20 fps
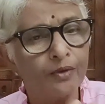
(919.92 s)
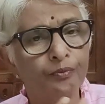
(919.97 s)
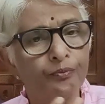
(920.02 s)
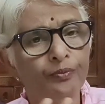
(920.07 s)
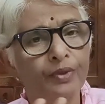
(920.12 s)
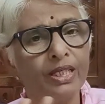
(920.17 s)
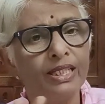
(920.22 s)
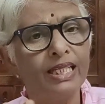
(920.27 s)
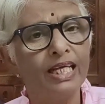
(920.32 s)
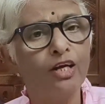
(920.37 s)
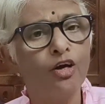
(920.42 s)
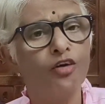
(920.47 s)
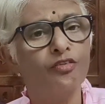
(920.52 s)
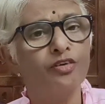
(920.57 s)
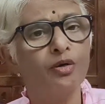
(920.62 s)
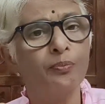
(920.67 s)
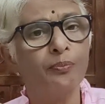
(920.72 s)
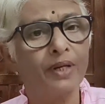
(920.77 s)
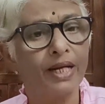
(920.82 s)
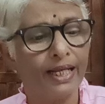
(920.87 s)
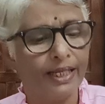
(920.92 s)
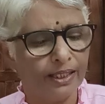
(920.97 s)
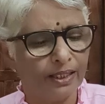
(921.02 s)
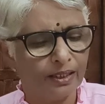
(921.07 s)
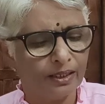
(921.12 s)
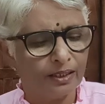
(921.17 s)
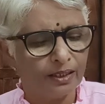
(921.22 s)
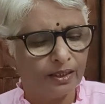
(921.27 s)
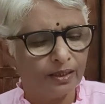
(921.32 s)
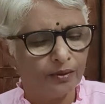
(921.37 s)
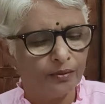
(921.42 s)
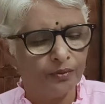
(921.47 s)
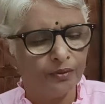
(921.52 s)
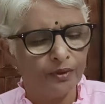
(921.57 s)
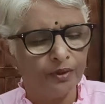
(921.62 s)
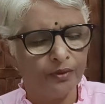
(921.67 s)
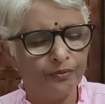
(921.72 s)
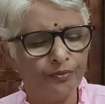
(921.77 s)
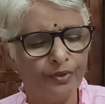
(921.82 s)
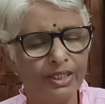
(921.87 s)
we think of a prayer,
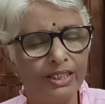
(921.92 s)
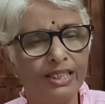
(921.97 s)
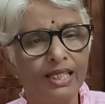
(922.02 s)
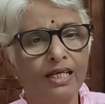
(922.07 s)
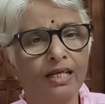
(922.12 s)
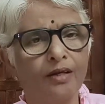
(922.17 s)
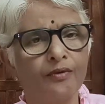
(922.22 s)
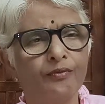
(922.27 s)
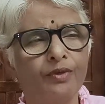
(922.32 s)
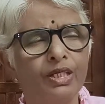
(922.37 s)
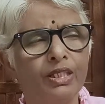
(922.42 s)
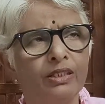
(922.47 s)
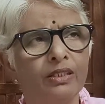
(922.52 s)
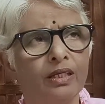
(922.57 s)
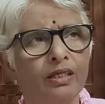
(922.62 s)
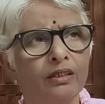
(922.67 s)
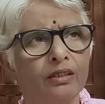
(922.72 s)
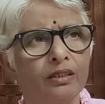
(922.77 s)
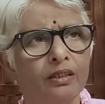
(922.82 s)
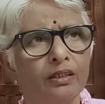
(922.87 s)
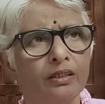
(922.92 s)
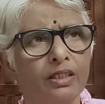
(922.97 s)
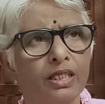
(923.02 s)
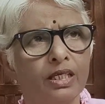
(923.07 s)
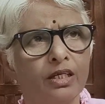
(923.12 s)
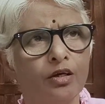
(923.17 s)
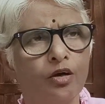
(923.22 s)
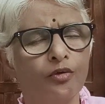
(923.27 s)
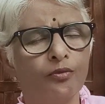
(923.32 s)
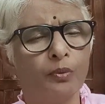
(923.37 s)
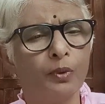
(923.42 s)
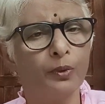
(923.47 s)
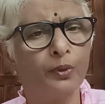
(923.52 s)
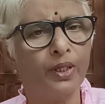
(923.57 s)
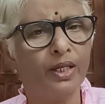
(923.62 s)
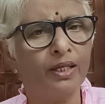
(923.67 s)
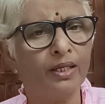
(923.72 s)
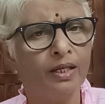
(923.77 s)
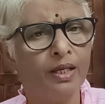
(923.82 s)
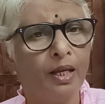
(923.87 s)
we think about
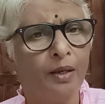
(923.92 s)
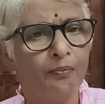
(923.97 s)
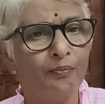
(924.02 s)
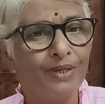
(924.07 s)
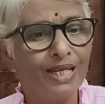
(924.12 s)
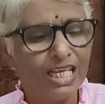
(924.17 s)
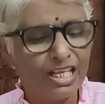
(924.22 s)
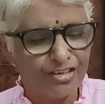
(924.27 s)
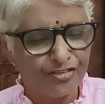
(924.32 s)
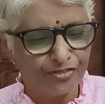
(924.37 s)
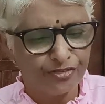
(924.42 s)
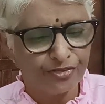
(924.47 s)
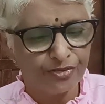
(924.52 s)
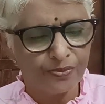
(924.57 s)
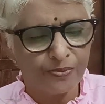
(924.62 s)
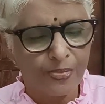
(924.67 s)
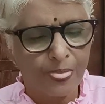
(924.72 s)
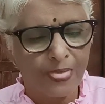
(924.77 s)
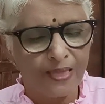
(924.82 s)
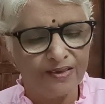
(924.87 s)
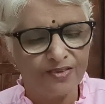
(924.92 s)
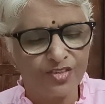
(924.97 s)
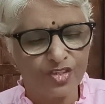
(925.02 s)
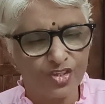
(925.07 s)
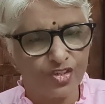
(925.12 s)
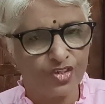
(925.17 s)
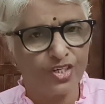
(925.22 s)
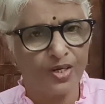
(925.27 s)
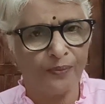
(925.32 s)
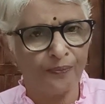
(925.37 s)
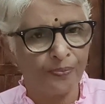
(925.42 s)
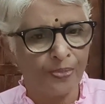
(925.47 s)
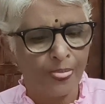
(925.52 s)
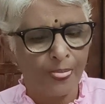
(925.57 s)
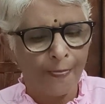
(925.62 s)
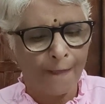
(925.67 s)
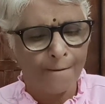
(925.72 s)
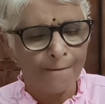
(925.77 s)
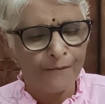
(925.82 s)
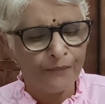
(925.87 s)
a belief system,
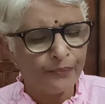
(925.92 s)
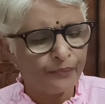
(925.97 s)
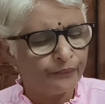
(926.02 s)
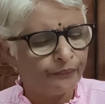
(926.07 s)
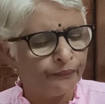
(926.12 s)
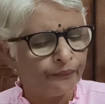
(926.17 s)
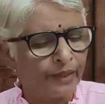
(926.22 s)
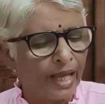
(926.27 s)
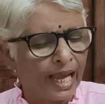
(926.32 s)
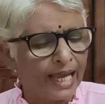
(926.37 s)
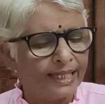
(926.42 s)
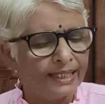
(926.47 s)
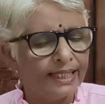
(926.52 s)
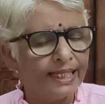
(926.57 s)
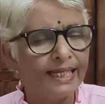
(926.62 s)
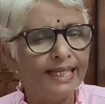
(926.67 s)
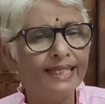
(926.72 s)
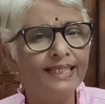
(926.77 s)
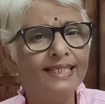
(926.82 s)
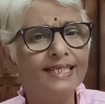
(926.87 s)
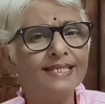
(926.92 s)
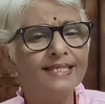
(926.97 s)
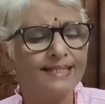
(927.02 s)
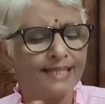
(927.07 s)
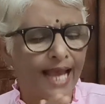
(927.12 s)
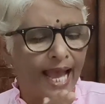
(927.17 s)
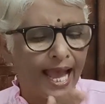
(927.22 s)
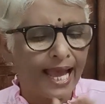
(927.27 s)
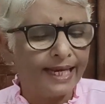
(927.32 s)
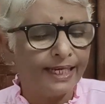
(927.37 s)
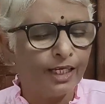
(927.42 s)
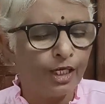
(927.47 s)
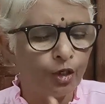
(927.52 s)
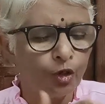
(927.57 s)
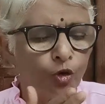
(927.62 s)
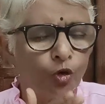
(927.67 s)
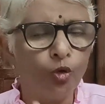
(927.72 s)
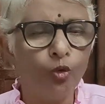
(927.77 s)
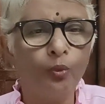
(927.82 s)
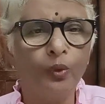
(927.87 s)
and it is handed
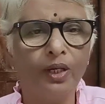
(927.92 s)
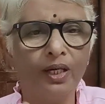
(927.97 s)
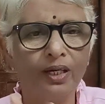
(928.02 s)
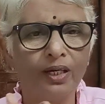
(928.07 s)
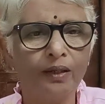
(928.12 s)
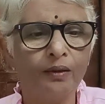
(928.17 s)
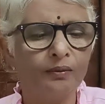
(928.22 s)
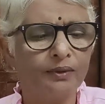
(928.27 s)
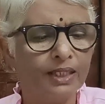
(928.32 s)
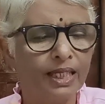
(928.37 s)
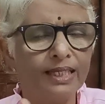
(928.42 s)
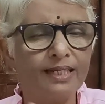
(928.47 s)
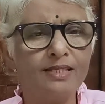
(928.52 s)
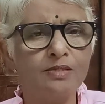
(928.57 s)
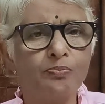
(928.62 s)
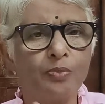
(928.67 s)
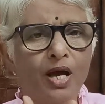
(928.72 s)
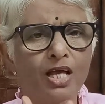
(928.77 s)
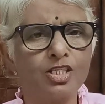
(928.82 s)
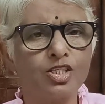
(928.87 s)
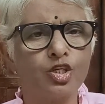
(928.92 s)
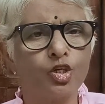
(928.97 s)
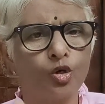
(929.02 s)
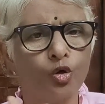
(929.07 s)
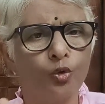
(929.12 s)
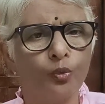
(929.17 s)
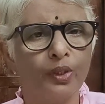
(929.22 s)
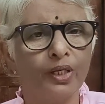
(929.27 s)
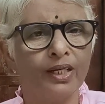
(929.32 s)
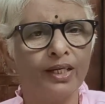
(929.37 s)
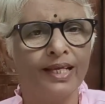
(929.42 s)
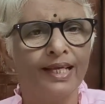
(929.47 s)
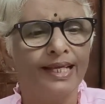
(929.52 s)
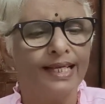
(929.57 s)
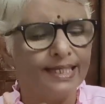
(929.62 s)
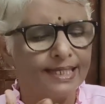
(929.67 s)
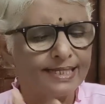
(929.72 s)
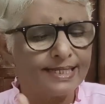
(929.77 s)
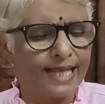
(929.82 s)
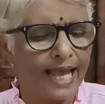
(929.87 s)
over, that is passing over,
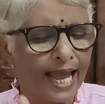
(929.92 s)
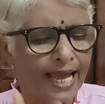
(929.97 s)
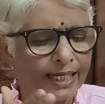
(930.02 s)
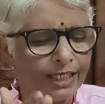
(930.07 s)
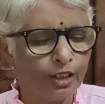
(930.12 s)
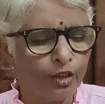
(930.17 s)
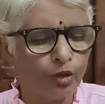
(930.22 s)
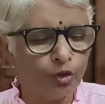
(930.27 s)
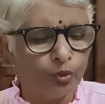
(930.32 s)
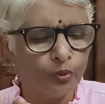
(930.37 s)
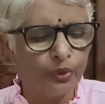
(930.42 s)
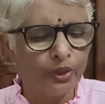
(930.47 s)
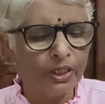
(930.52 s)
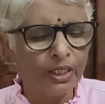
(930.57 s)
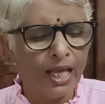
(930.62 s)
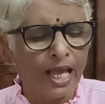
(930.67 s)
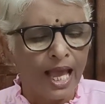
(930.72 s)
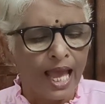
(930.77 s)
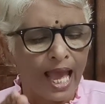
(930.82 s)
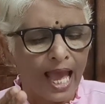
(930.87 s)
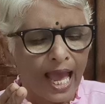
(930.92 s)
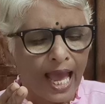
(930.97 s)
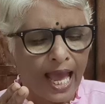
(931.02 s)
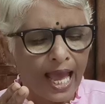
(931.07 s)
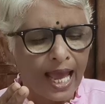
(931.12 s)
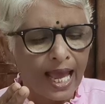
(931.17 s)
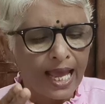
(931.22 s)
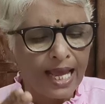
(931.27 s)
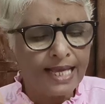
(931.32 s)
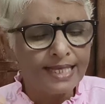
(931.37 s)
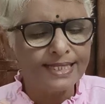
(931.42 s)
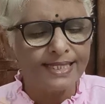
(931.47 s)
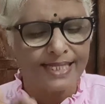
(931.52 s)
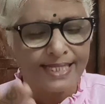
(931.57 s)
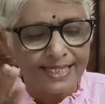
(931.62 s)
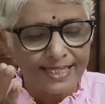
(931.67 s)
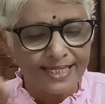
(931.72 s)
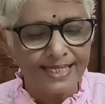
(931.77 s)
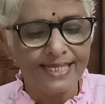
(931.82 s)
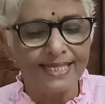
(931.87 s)
it is handed over as
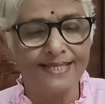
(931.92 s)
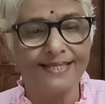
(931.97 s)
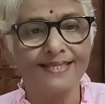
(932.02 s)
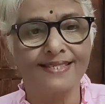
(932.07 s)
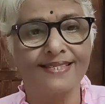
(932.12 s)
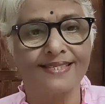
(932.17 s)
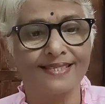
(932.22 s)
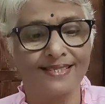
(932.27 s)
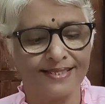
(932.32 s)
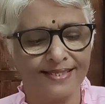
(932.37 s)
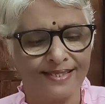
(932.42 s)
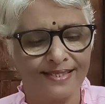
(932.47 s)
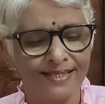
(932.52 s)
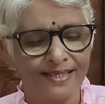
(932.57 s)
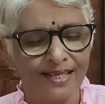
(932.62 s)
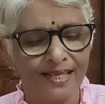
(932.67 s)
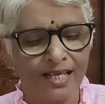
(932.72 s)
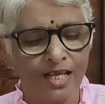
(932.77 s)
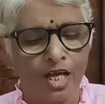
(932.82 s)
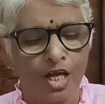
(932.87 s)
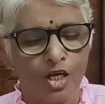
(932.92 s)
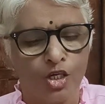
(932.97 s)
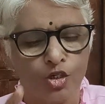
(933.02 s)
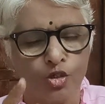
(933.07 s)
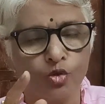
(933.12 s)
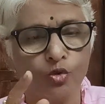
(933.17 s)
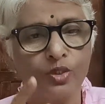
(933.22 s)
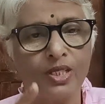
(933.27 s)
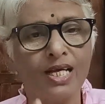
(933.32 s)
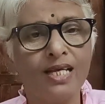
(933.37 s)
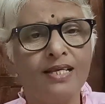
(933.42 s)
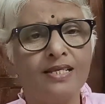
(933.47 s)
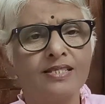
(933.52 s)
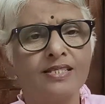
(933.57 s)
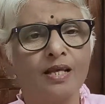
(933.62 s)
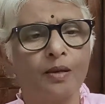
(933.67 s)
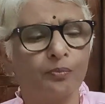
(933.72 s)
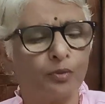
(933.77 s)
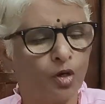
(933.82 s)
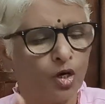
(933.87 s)
it is to the
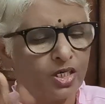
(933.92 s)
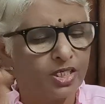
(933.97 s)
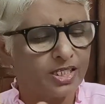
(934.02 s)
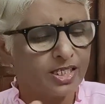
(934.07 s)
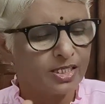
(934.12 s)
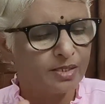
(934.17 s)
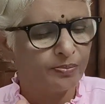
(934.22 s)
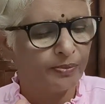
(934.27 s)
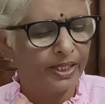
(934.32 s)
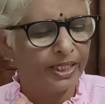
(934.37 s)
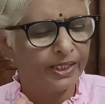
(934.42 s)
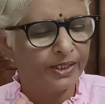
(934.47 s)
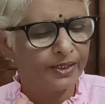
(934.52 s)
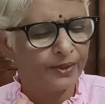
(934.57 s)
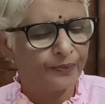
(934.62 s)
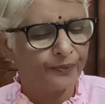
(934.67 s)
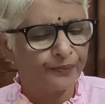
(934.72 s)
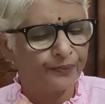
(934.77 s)
subconscious mind.